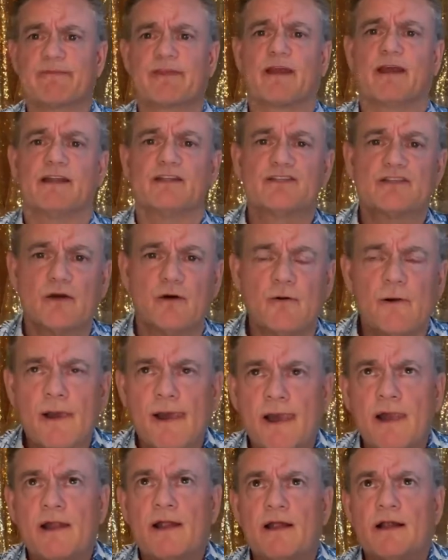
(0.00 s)
And so
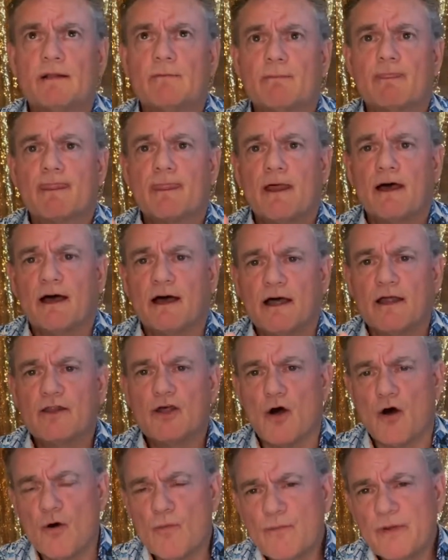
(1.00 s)
the
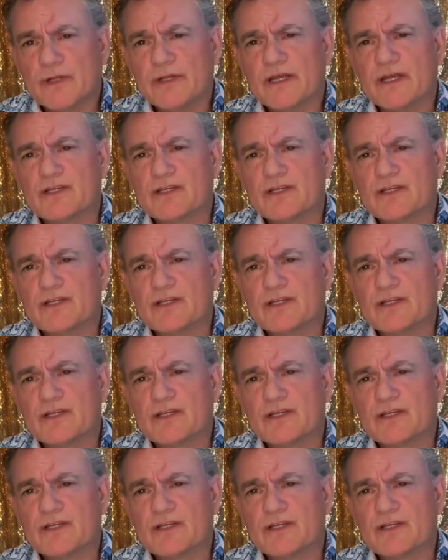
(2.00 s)
Home Building